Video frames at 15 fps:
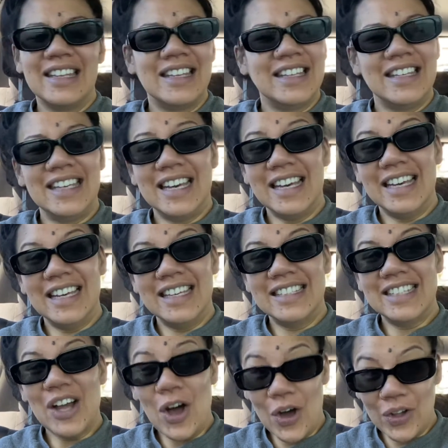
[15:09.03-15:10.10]
yeah,
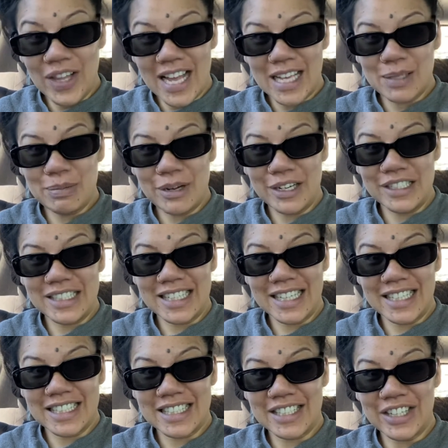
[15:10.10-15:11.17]
it's a whole ass
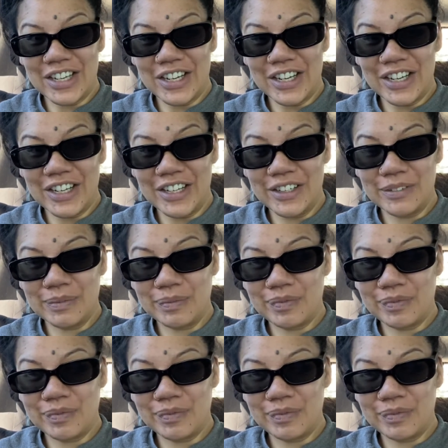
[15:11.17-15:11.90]
process. So